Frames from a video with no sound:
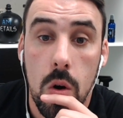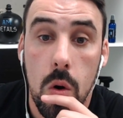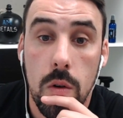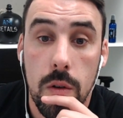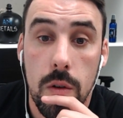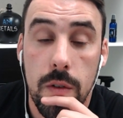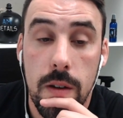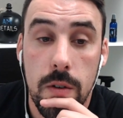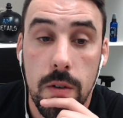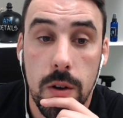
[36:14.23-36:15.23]
or your
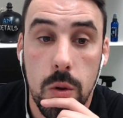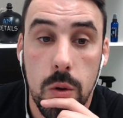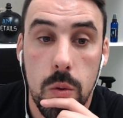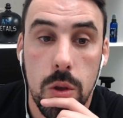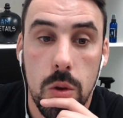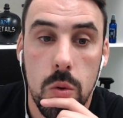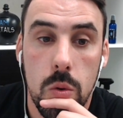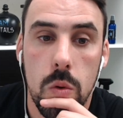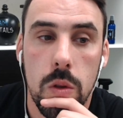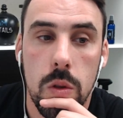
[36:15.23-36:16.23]
favorite to
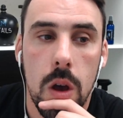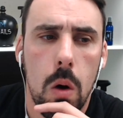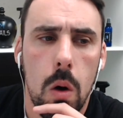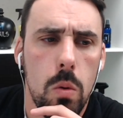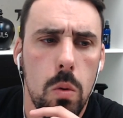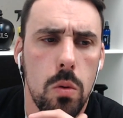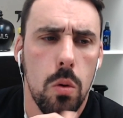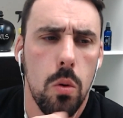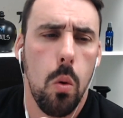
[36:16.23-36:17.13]
use? Oh,